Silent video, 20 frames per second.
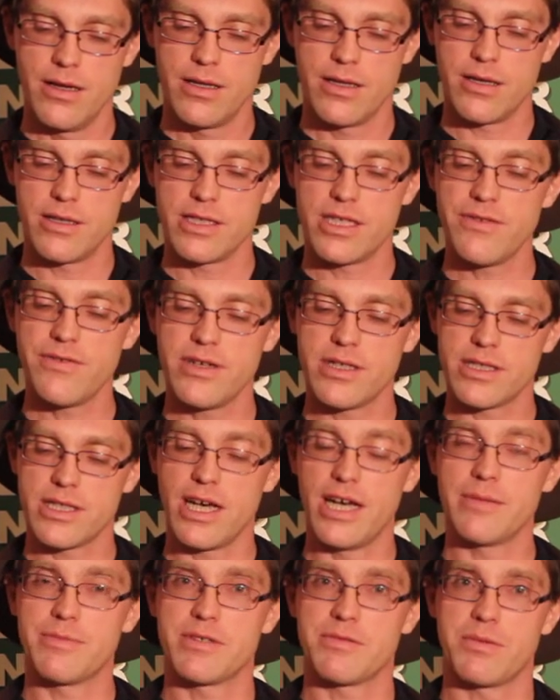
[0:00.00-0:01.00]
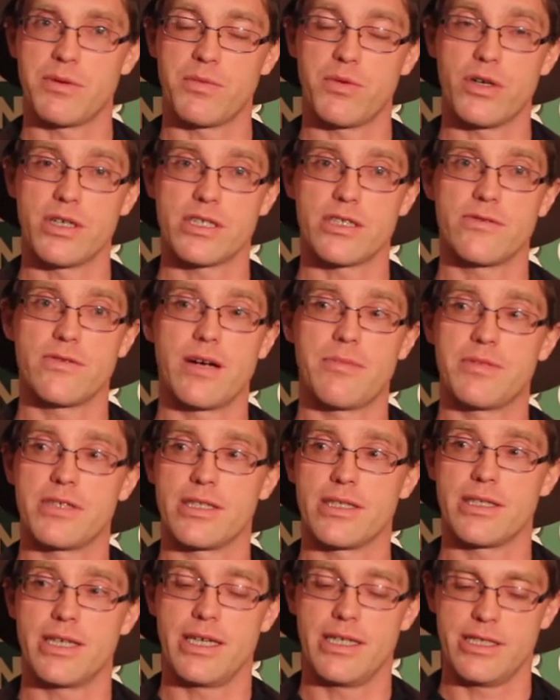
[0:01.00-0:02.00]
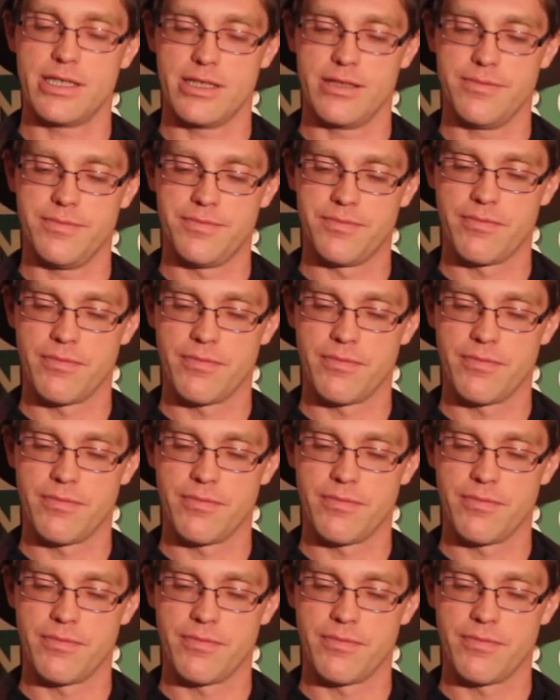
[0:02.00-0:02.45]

There are different types of proportional representation.